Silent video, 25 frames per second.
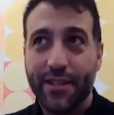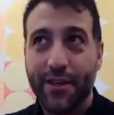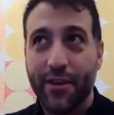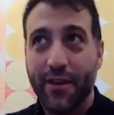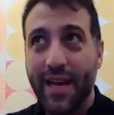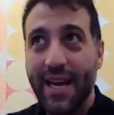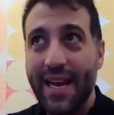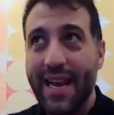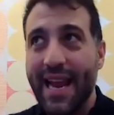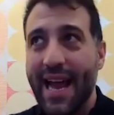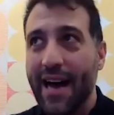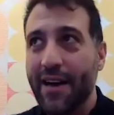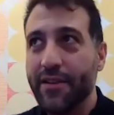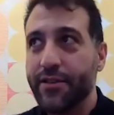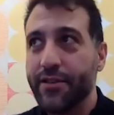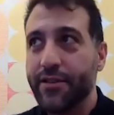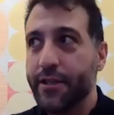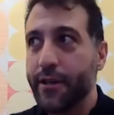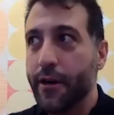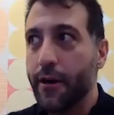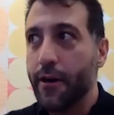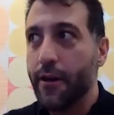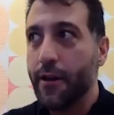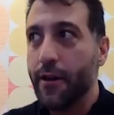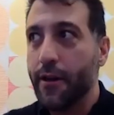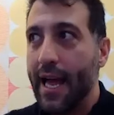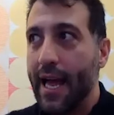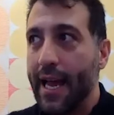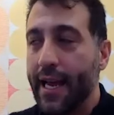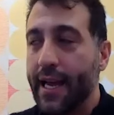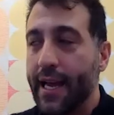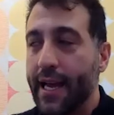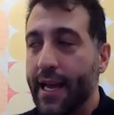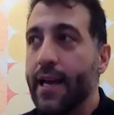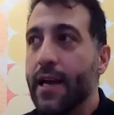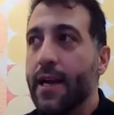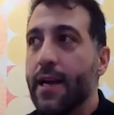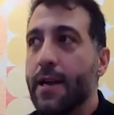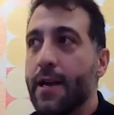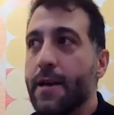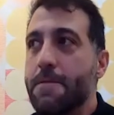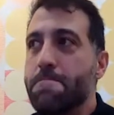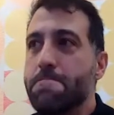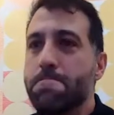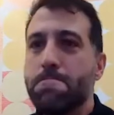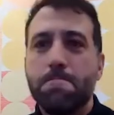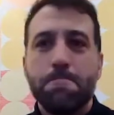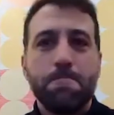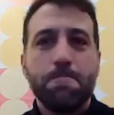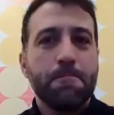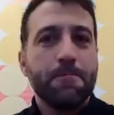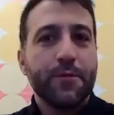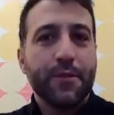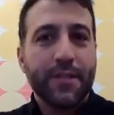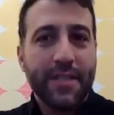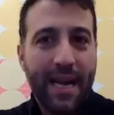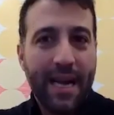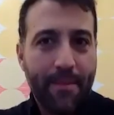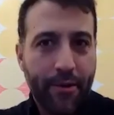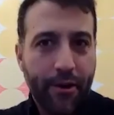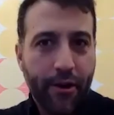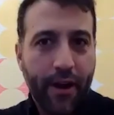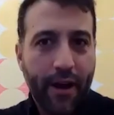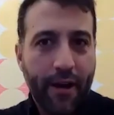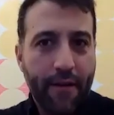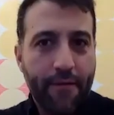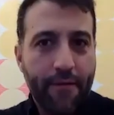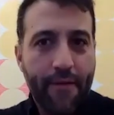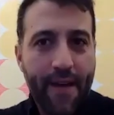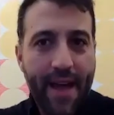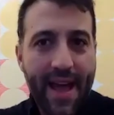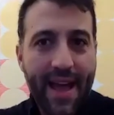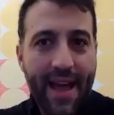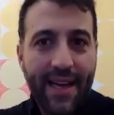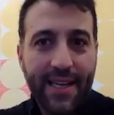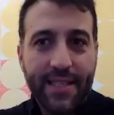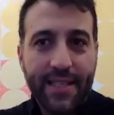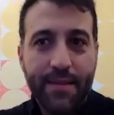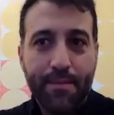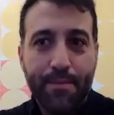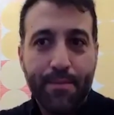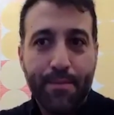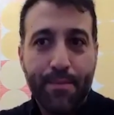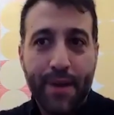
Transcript: So land houses are like cyber cafes,